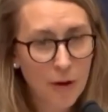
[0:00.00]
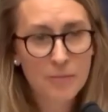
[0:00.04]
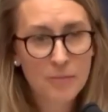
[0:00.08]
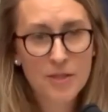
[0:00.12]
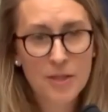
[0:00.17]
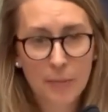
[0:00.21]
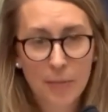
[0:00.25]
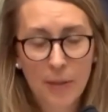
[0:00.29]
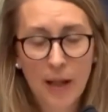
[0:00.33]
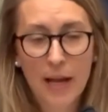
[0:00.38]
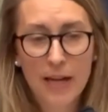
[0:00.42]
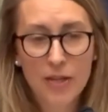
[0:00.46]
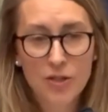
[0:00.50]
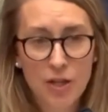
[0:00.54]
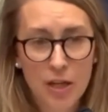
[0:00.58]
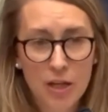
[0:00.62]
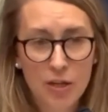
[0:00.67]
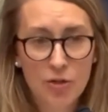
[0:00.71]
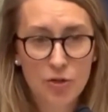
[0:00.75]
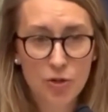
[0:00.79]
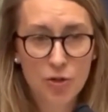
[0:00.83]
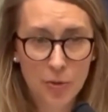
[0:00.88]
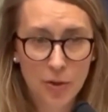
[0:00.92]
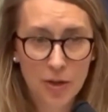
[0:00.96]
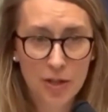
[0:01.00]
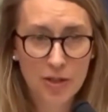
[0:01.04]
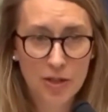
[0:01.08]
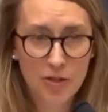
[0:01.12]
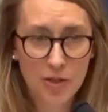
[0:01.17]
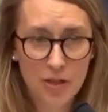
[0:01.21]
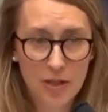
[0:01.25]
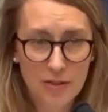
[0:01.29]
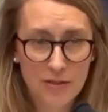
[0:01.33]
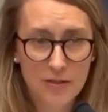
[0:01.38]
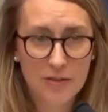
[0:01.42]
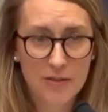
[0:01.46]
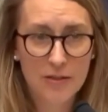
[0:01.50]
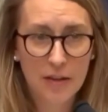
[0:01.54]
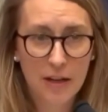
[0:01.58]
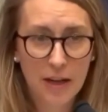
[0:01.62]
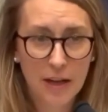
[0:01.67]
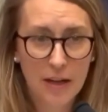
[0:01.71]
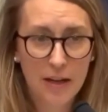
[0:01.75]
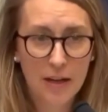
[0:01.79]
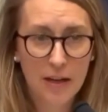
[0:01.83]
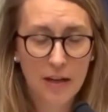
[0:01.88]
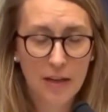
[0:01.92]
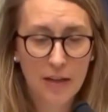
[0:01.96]
from supply chain shortages
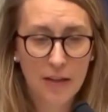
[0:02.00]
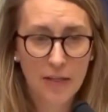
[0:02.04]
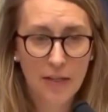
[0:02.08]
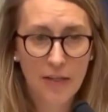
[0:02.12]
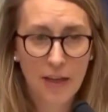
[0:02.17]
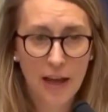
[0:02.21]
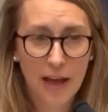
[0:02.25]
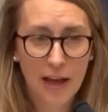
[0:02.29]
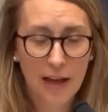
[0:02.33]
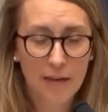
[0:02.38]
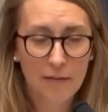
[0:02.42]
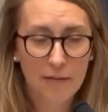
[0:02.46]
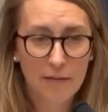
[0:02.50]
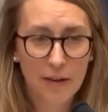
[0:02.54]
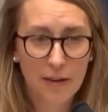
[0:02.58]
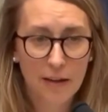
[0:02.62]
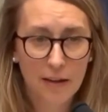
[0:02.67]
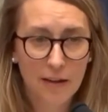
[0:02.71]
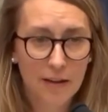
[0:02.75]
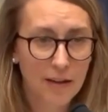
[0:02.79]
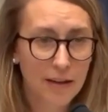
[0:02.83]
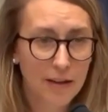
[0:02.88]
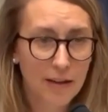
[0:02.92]
that